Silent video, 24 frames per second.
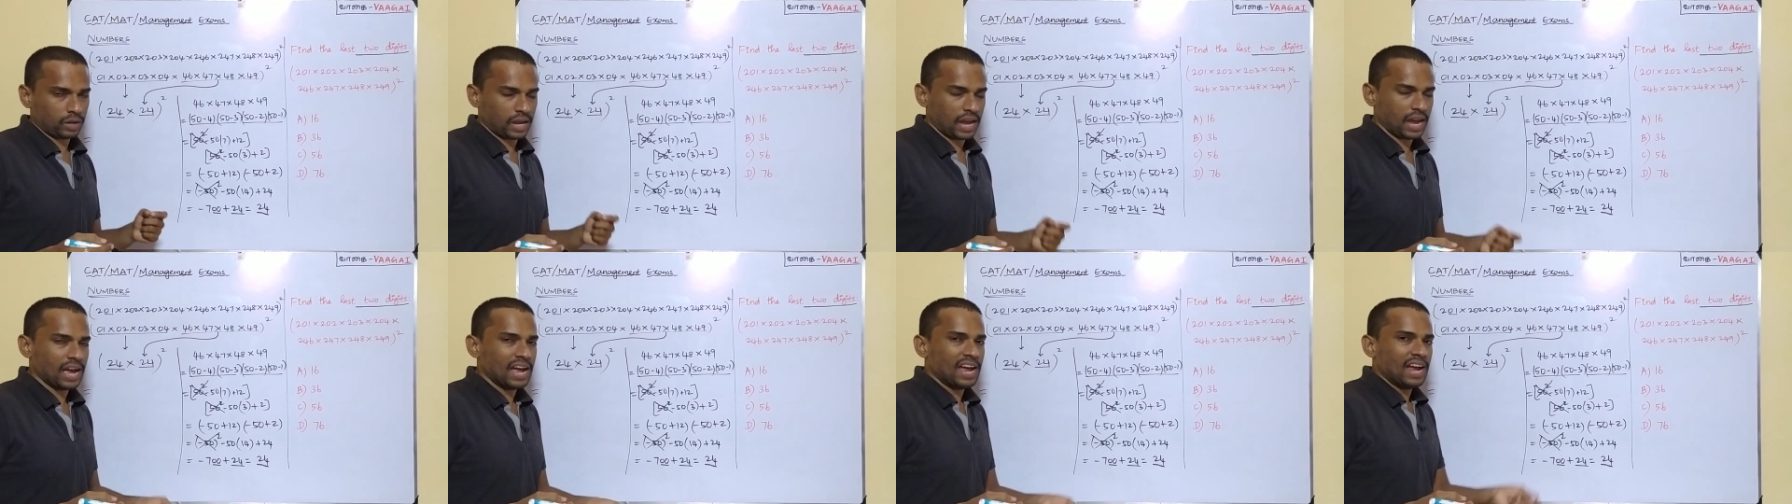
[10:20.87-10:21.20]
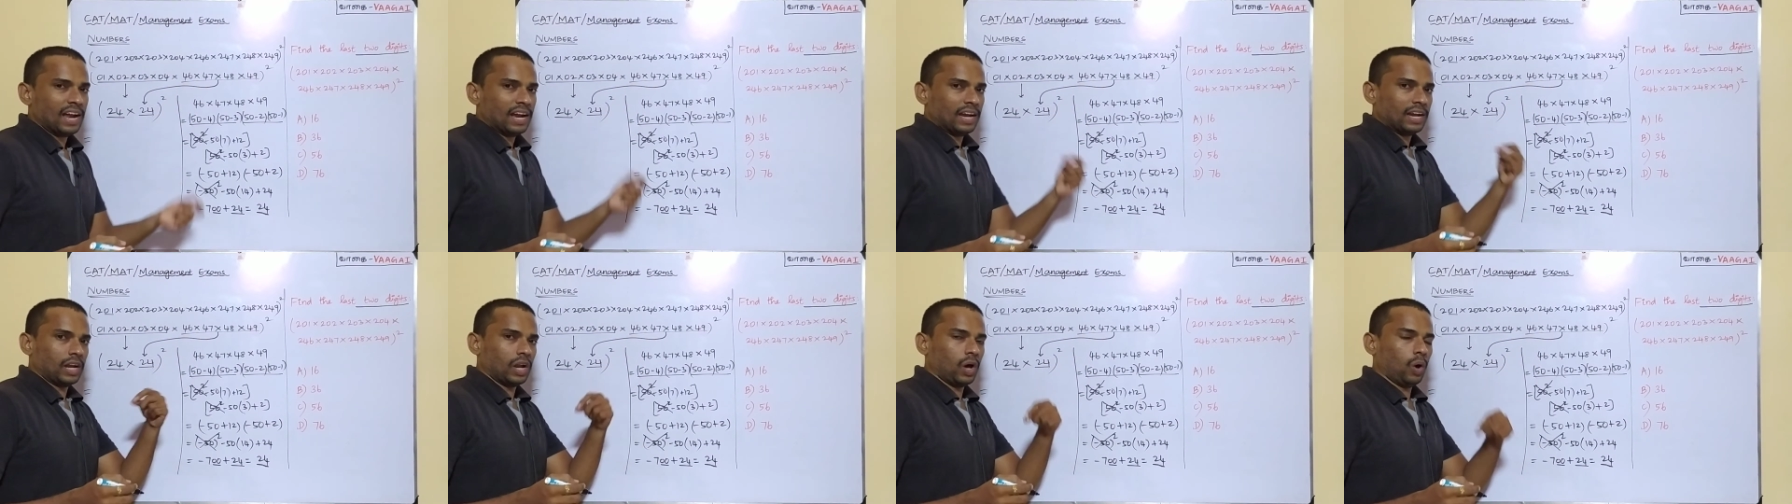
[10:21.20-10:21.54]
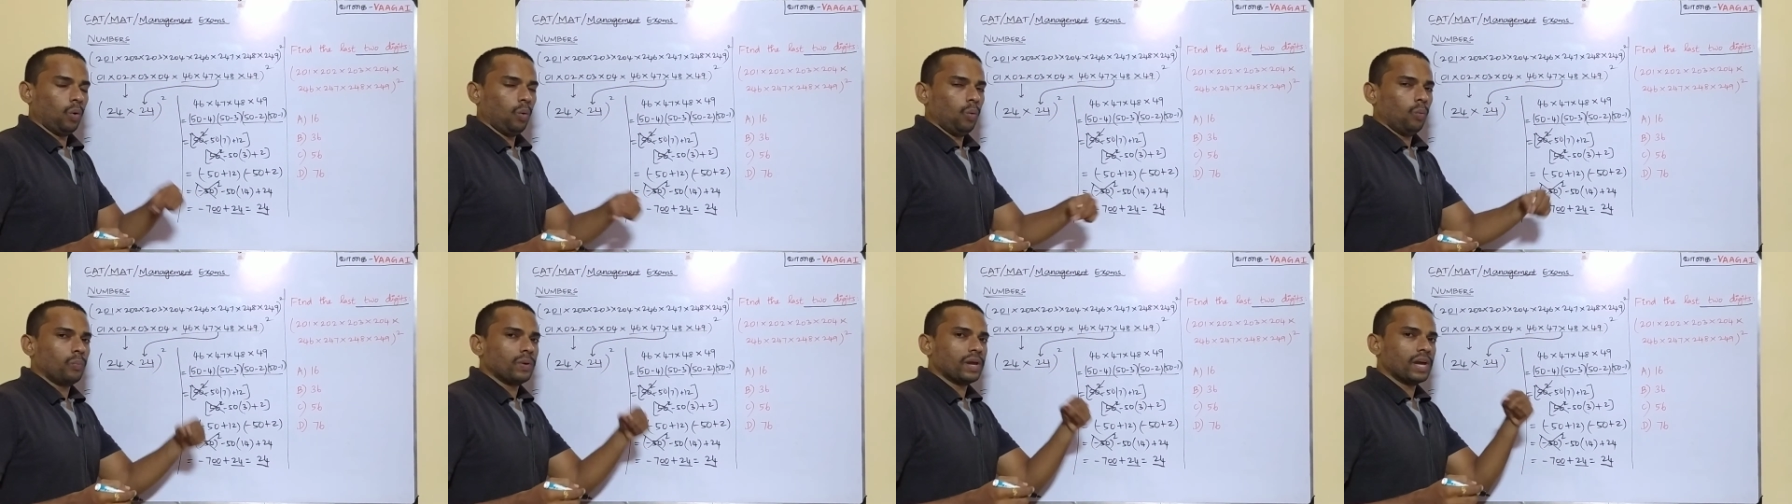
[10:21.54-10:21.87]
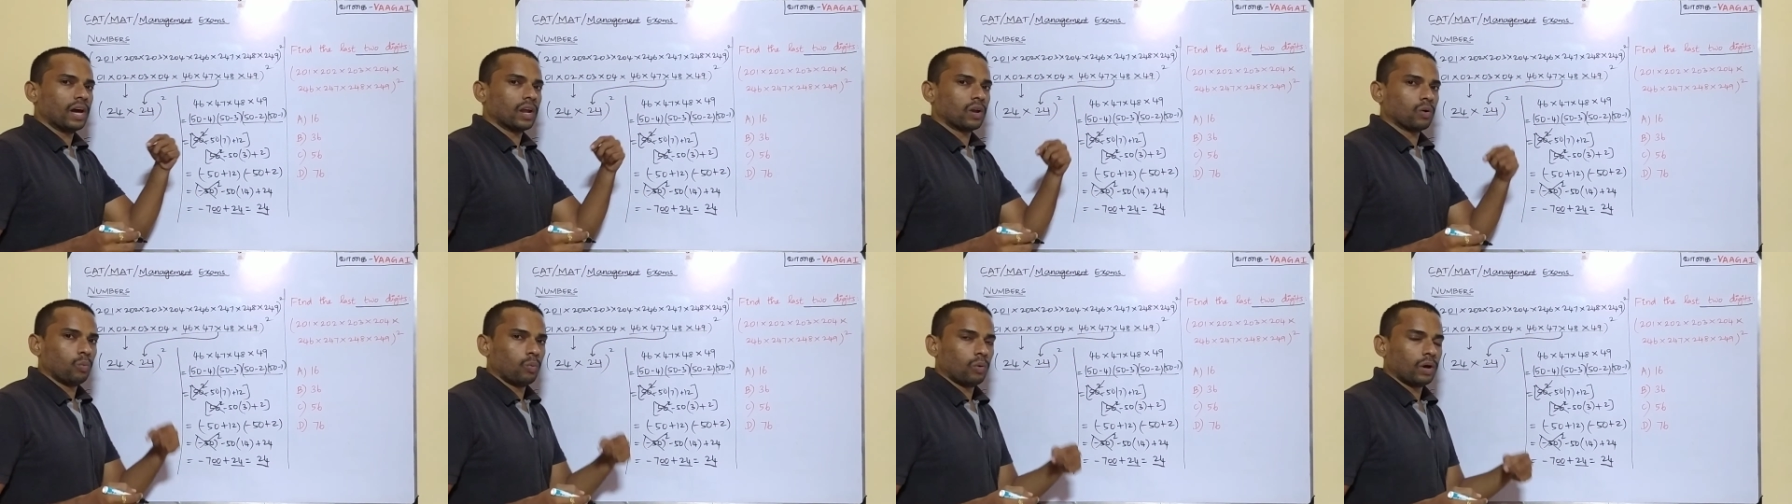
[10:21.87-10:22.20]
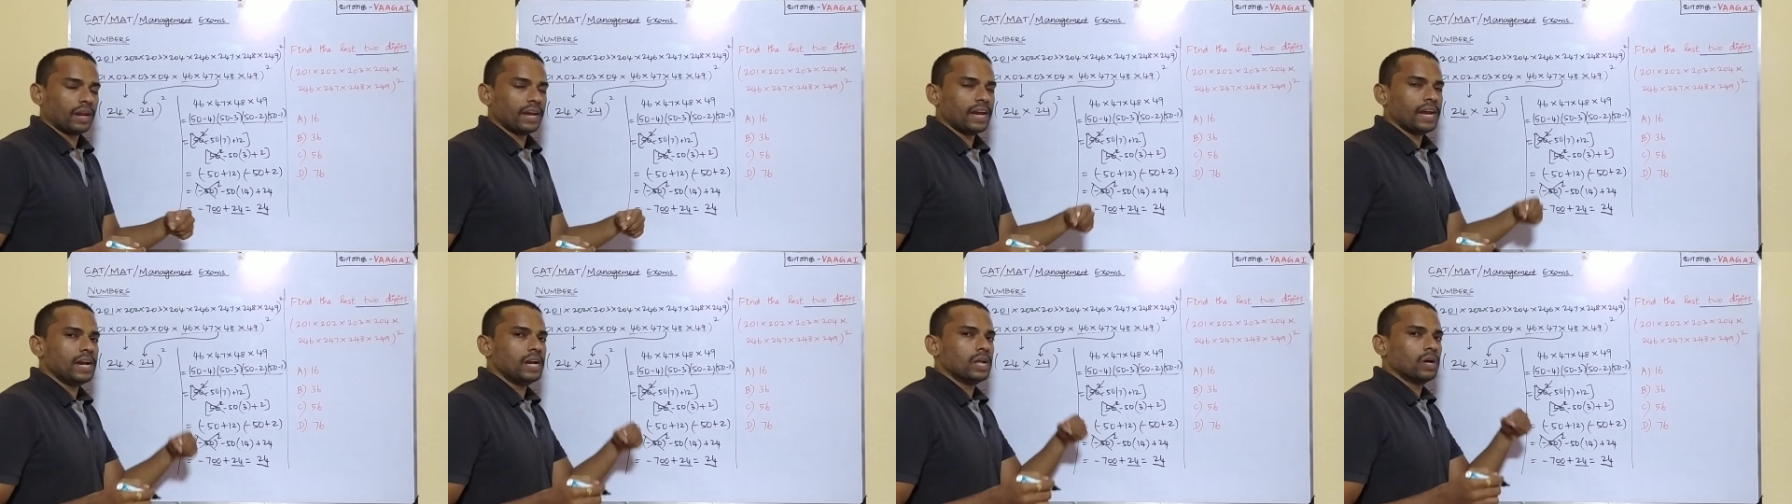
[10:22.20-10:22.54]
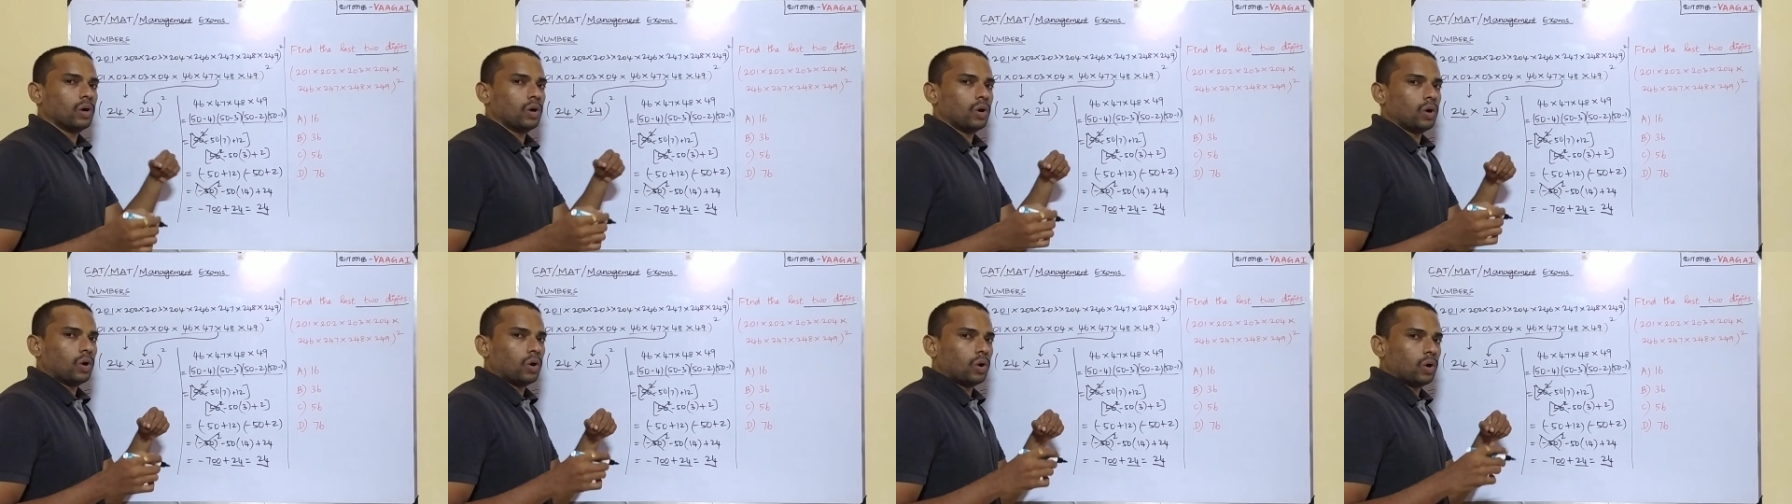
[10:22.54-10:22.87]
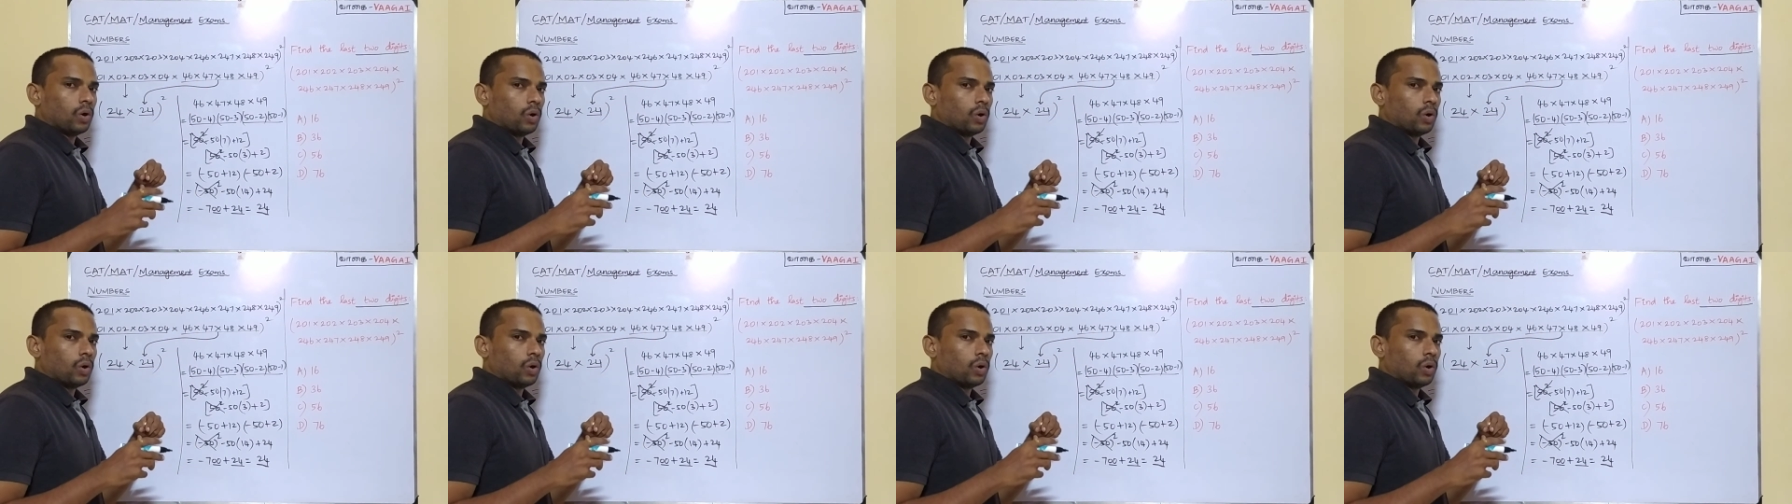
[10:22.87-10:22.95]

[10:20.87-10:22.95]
Okay. Now we are worried